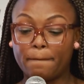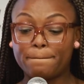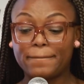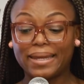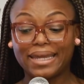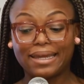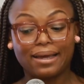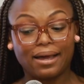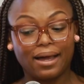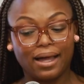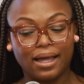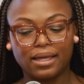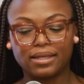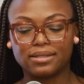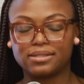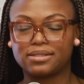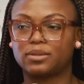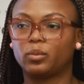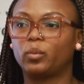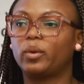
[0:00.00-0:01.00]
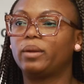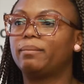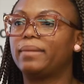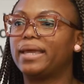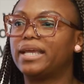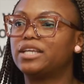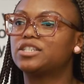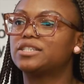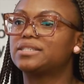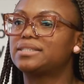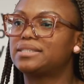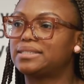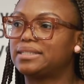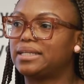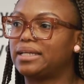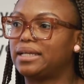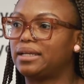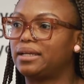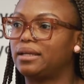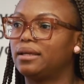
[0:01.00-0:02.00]
because we may just
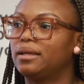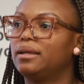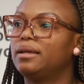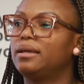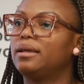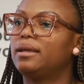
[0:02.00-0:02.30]
see